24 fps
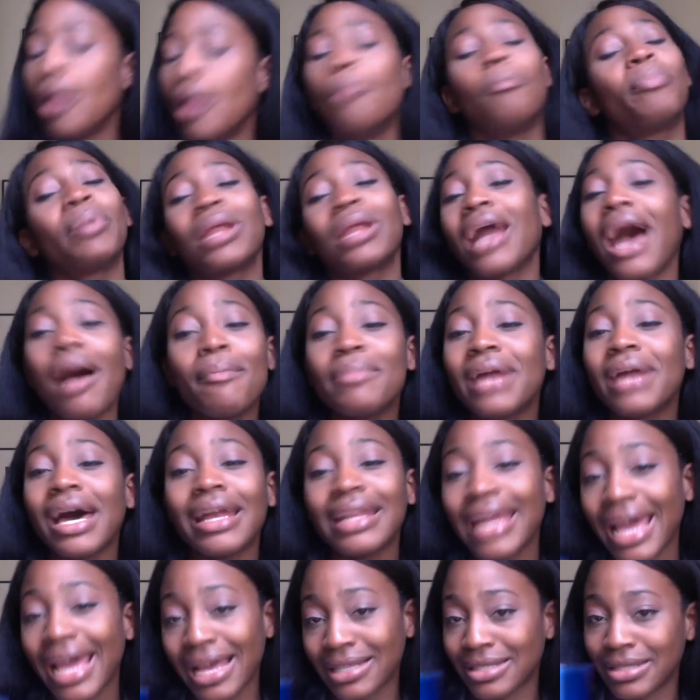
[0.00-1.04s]
But I'm not
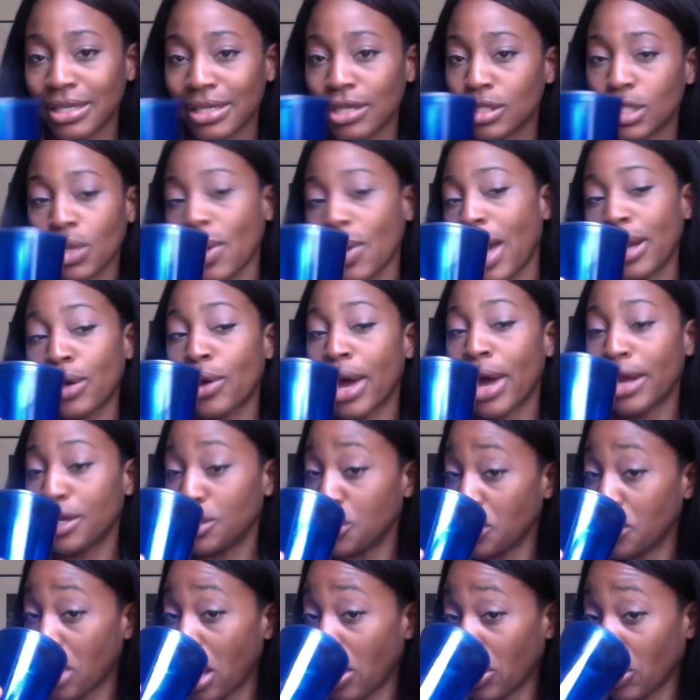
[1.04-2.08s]
nasty, so I don't know how to
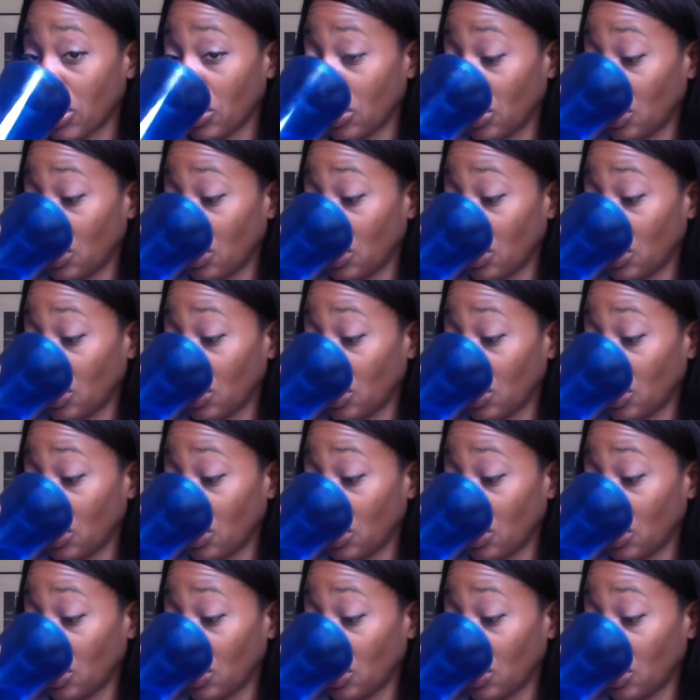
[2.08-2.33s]
do that.